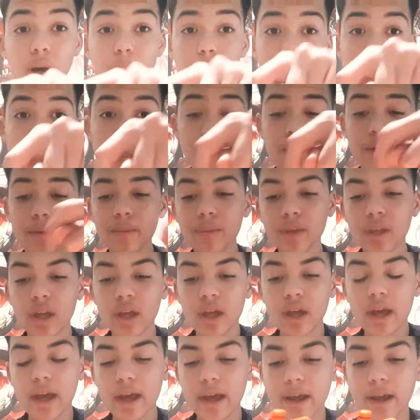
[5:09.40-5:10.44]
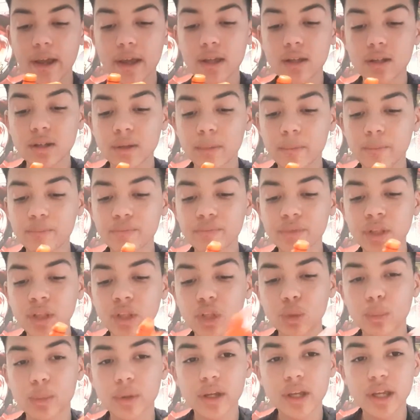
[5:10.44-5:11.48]
up here. And
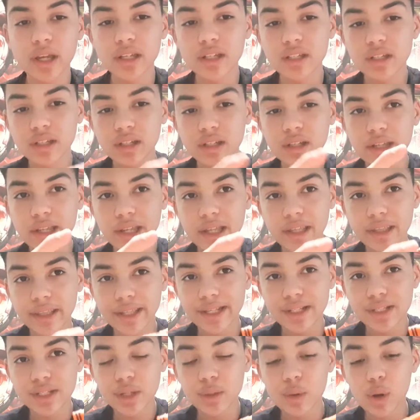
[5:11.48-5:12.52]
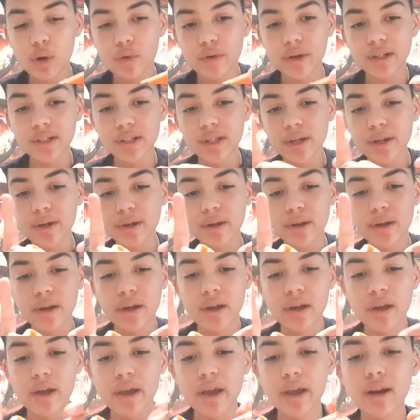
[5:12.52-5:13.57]
lubricant in these two O-rings here.
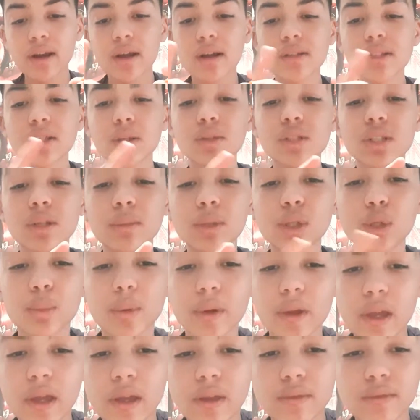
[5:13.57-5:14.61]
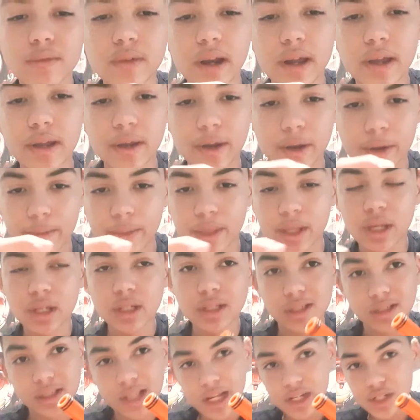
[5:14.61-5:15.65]
And also some lubricant right here.
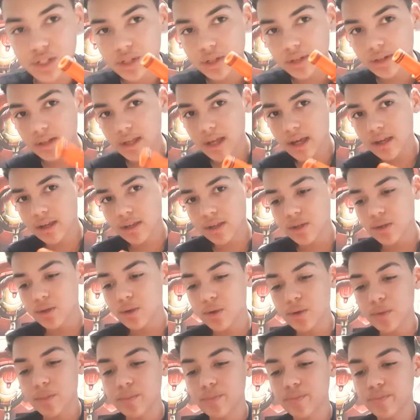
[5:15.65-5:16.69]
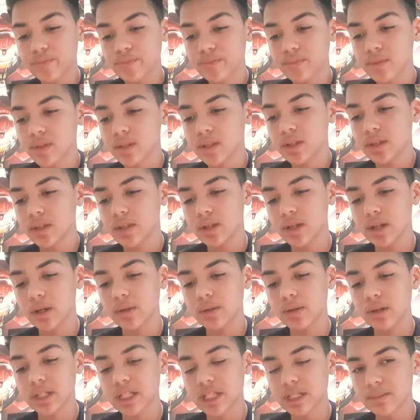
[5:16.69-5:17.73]
So that should get you, you
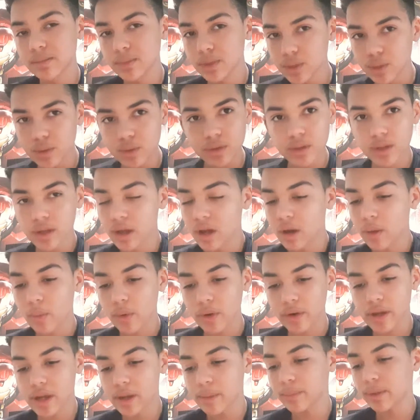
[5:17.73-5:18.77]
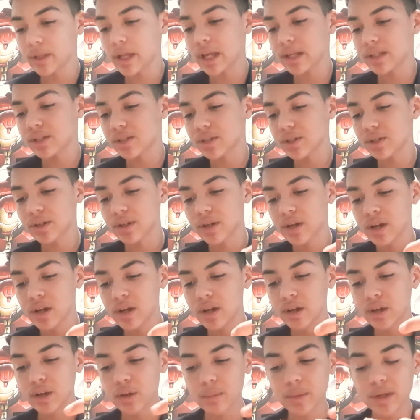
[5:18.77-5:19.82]
know, a smooth working blaster.
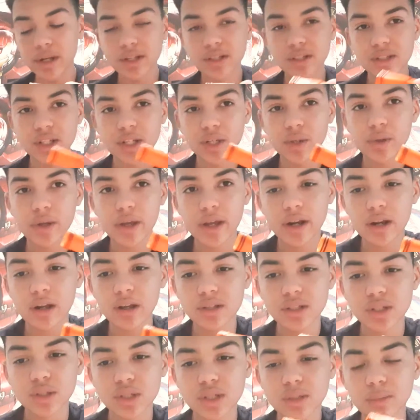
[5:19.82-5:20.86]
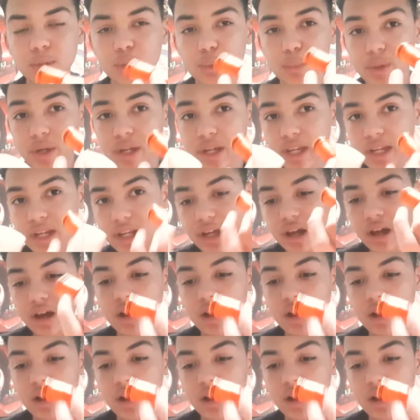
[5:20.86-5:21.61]
Good bit of seal. And also some lubricant